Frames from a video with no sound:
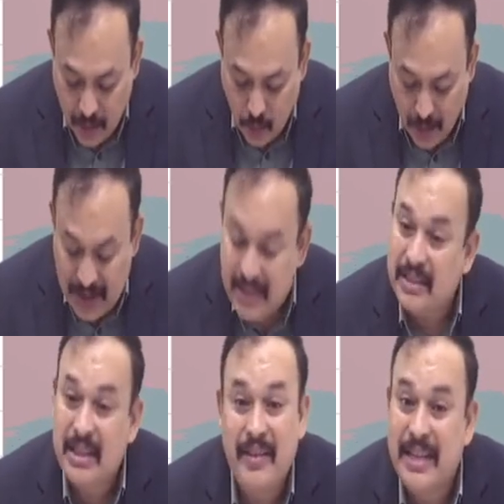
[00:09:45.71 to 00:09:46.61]
What is the
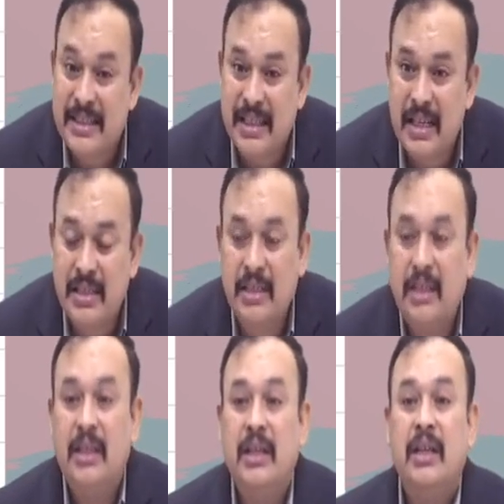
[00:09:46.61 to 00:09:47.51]
78 says?
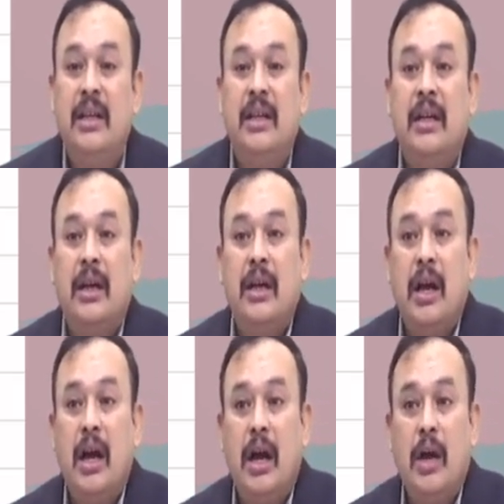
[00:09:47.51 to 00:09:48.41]

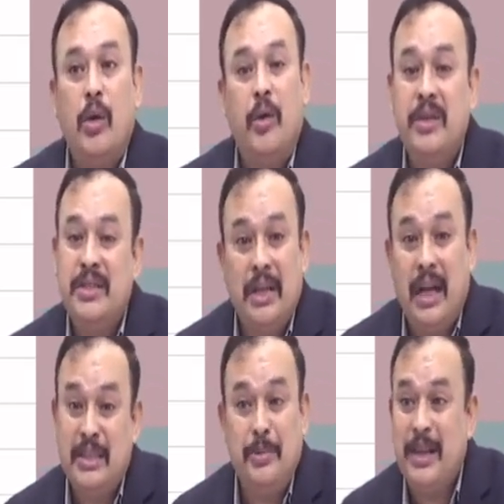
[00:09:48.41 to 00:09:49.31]
Notice
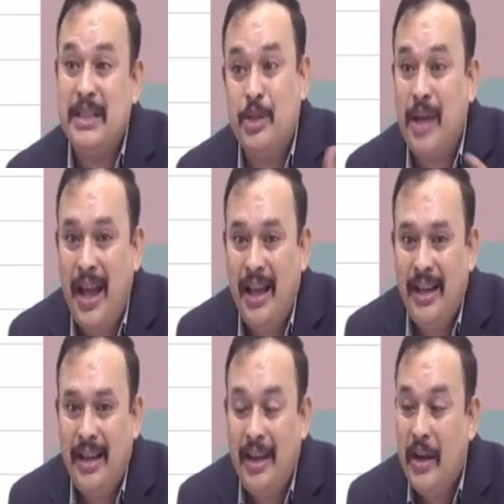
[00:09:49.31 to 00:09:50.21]
assessment order issued
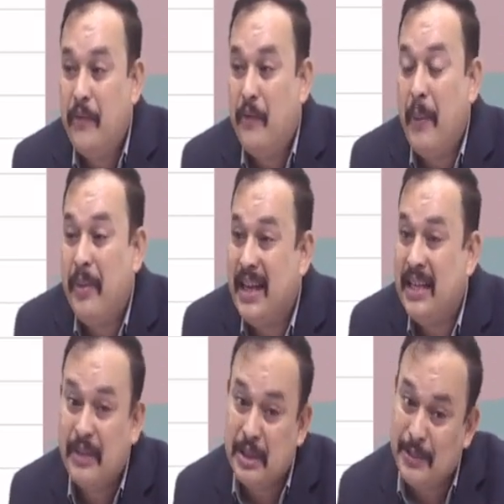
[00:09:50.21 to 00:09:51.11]
from the date of
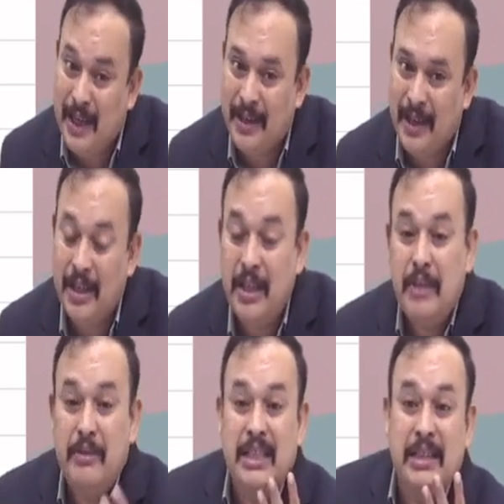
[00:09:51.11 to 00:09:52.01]
assessment order
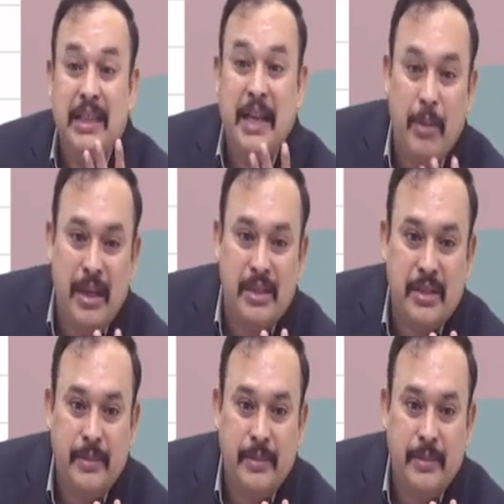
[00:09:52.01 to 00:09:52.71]
within 3 months.